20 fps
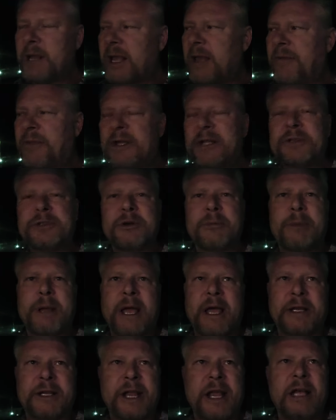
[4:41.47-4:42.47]
Yeah, things are
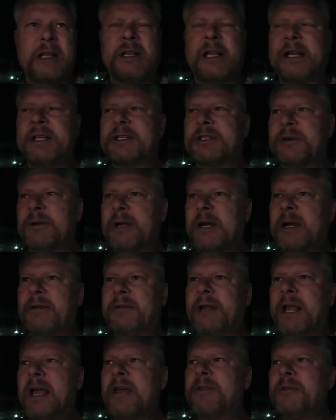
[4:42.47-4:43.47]
bad. Yeah, lights are
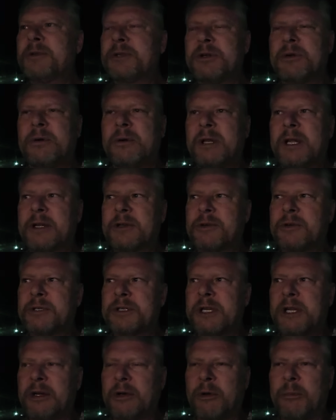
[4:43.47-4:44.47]
out. Yeah, there's no
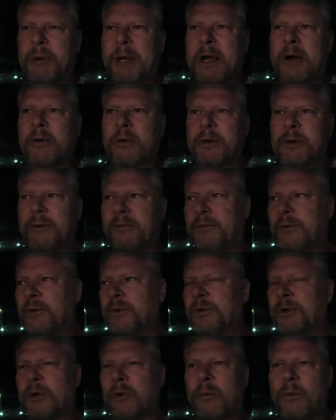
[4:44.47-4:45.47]
electricity, no power, no
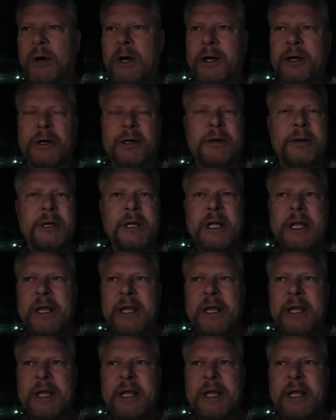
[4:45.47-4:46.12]
food, no water.